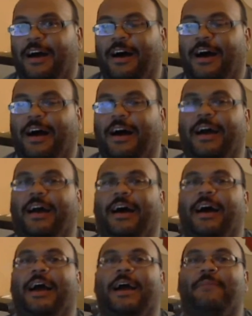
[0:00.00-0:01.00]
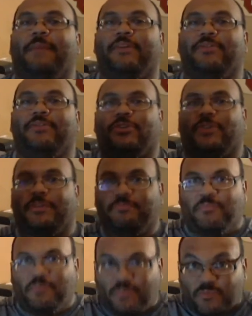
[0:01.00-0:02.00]
I might just
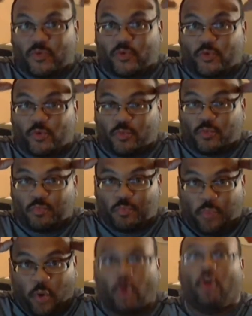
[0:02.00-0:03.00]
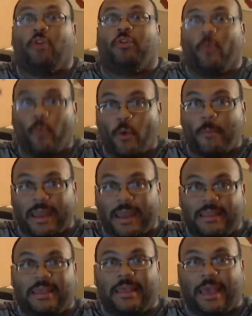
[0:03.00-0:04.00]
pull the
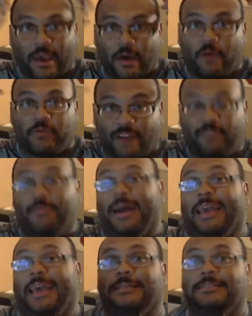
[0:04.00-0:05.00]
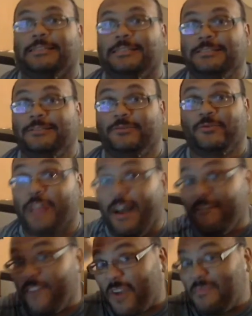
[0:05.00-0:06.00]
remaining hairs off of my head. There's
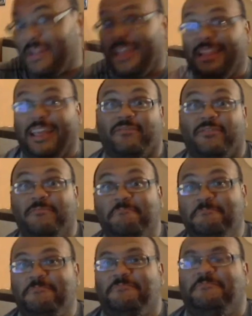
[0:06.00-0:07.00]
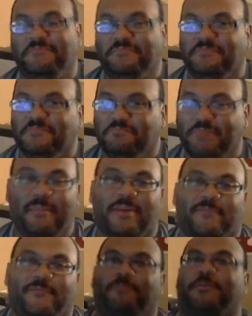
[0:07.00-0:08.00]
not very many left. Maybe it's
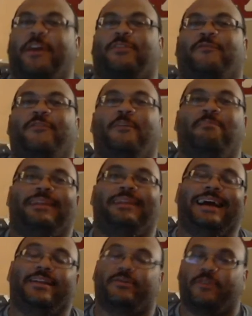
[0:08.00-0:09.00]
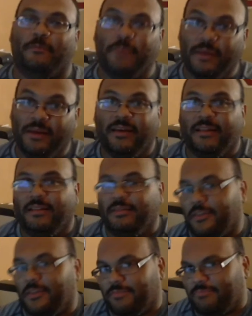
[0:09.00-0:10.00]
because of football. I don't know.
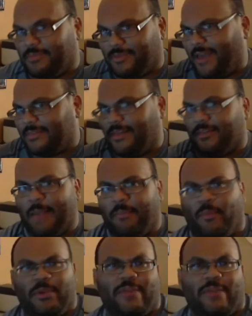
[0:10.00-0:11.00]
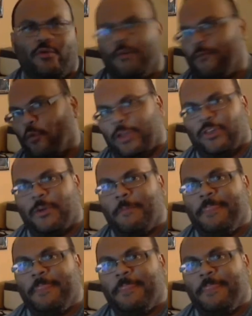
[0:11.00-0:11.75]
These kind of things happen when you get to your 40s.